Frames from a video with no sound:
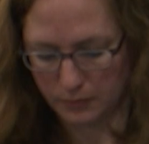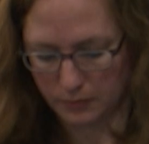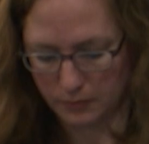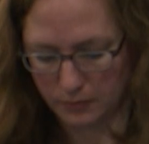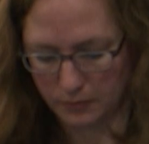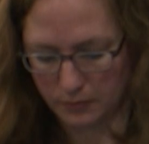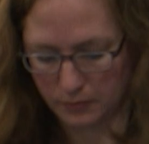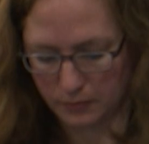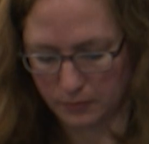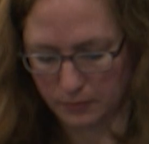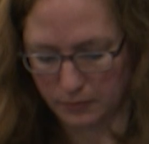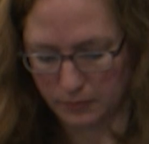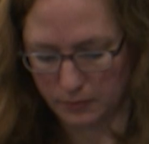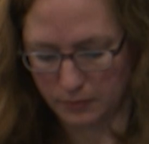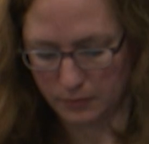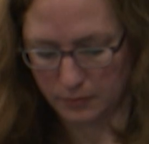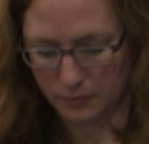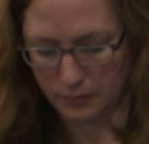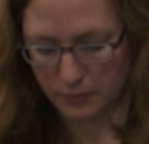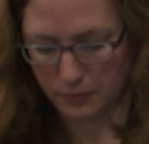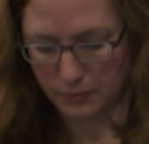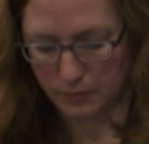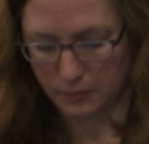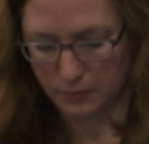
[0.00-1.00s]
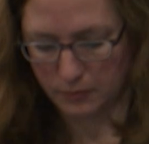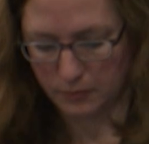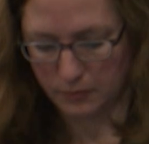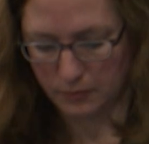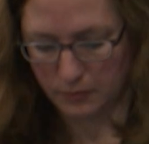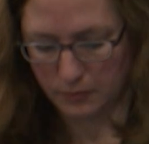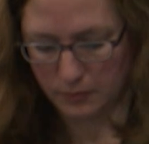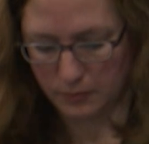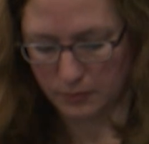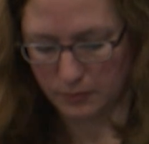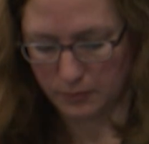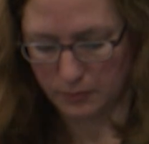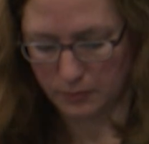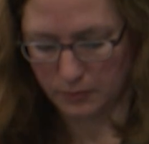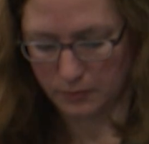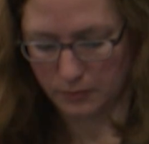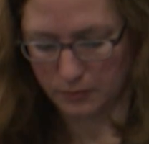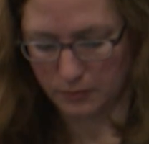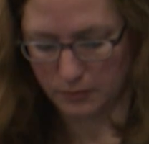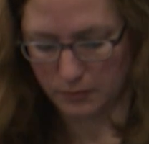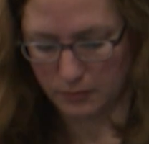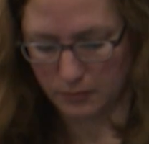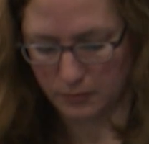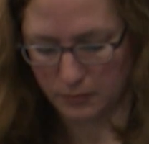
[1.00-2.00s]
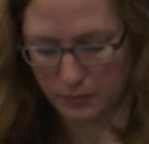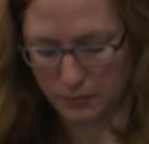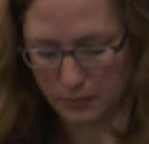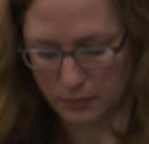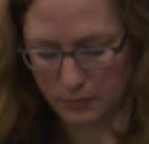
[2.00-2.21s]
(not speaking)